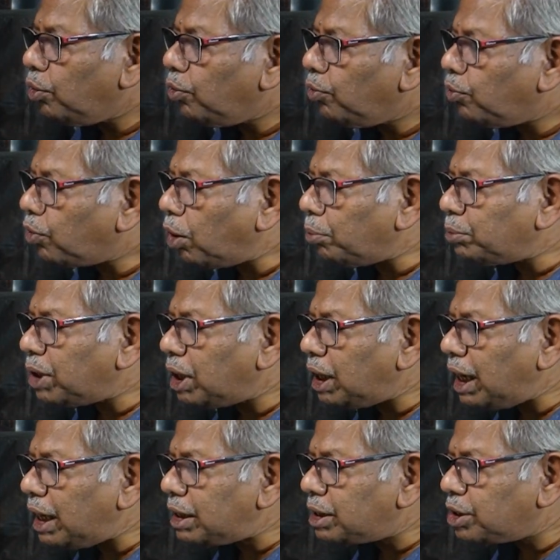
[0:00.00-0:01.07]
from the
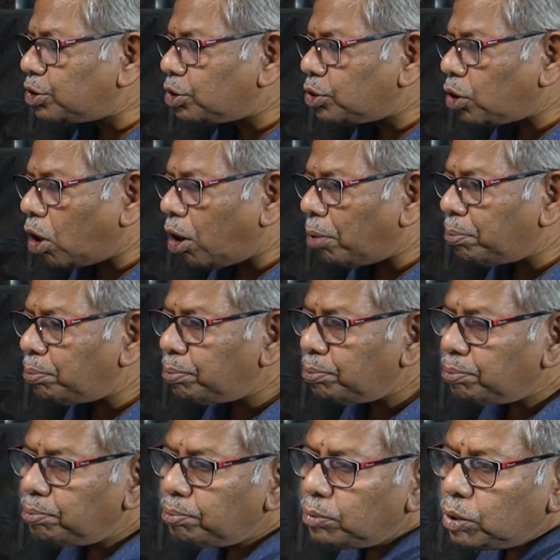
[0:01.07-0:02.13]
lens top
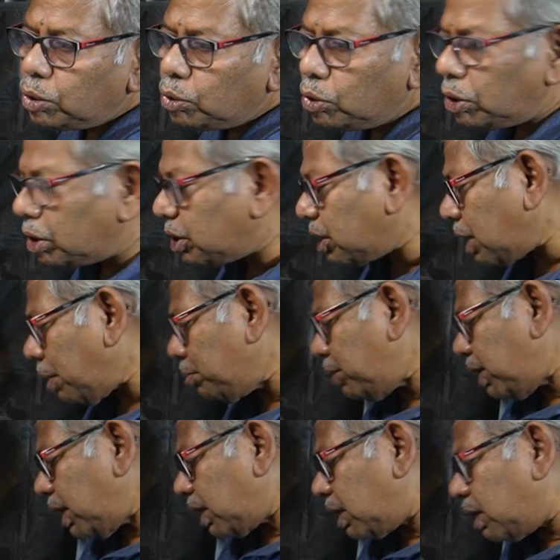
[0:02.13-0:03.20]
to the
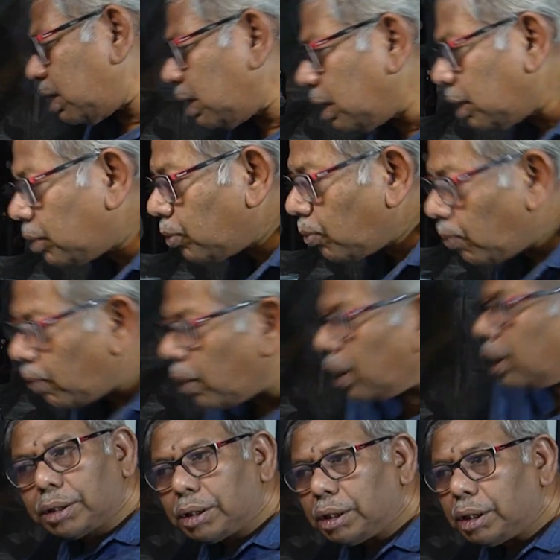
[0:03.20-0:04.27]
subject.
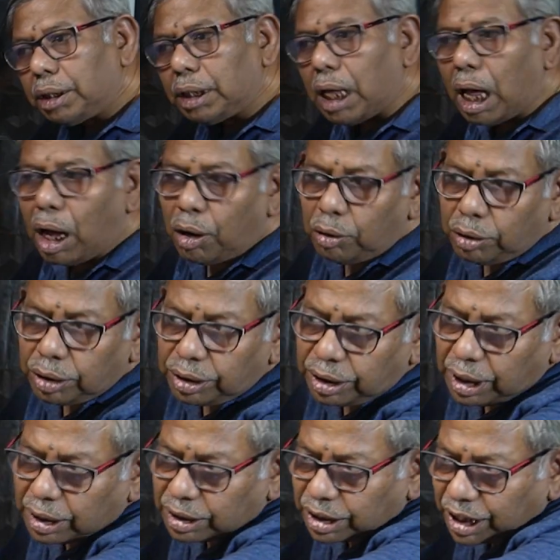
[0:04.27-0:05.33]
Now
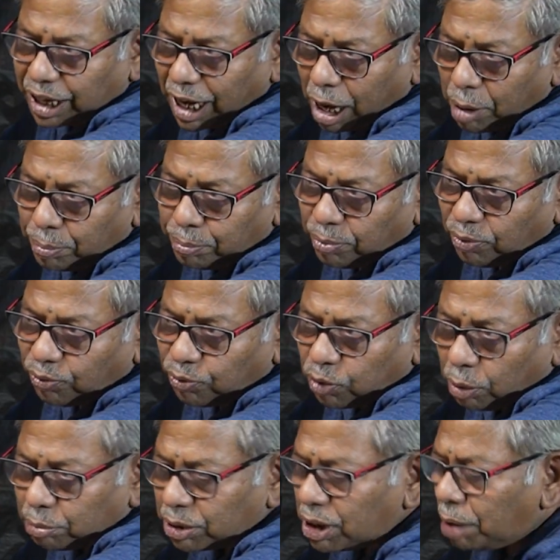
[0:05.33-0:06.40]
there is a gap
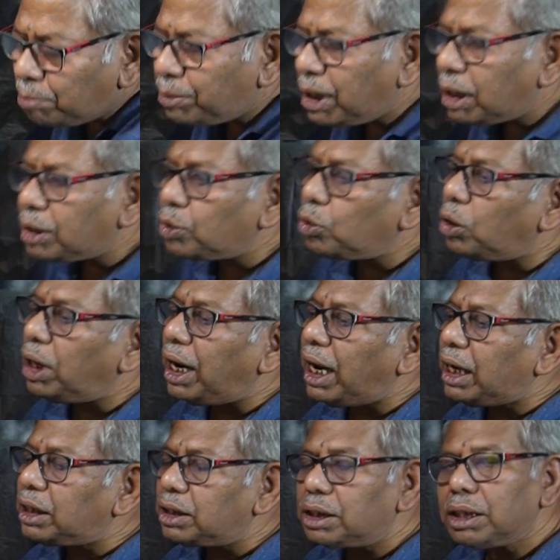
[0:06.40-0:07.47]
from subject to
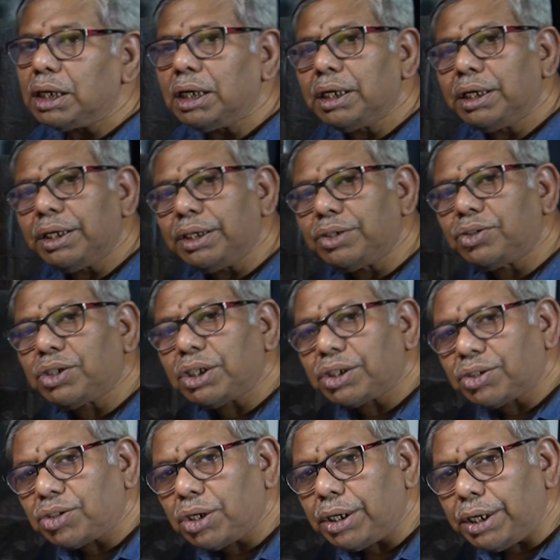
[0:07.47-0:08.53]
lens is
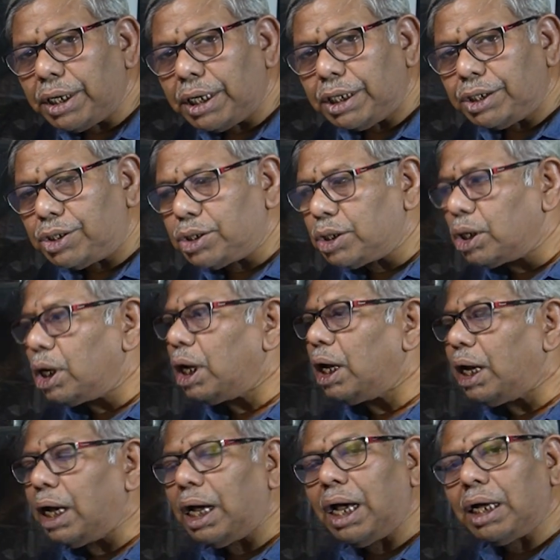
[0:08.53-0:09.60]
16 inch
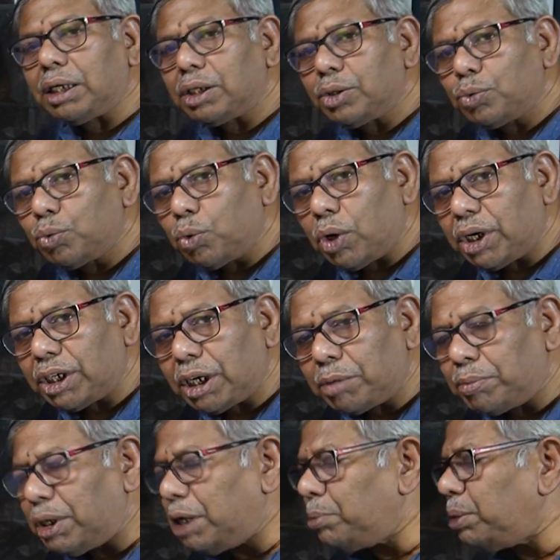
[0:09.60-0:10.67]
at 200
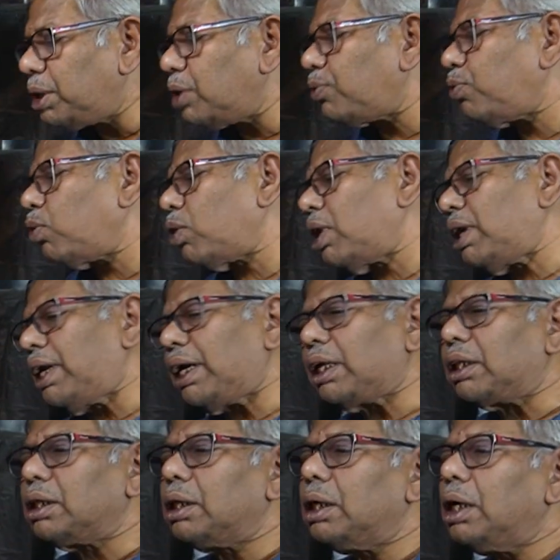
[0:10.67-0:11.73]
millimeter focal length.
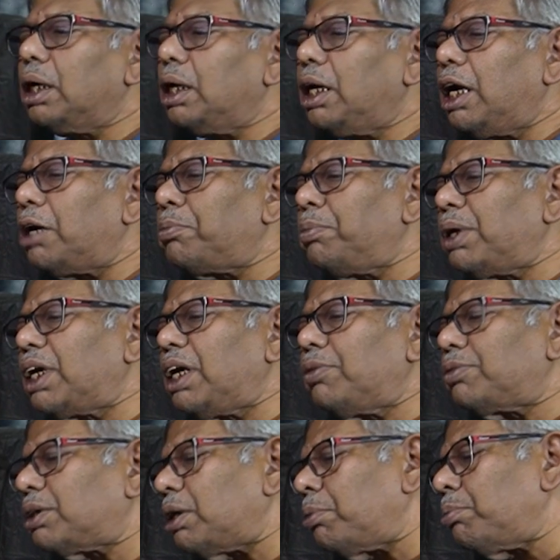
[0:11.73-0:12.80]
Let me do
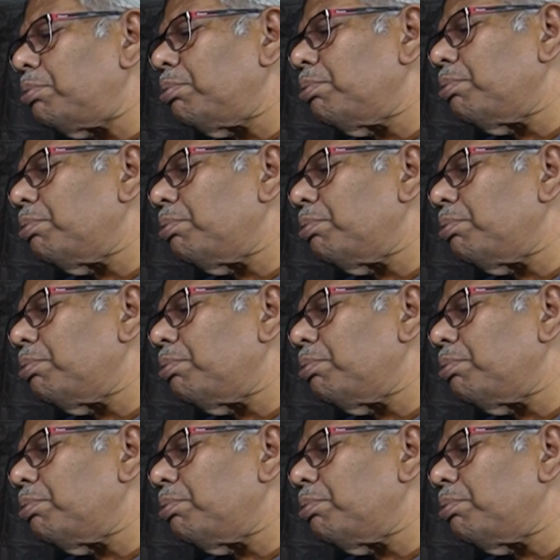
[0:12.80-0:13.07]
some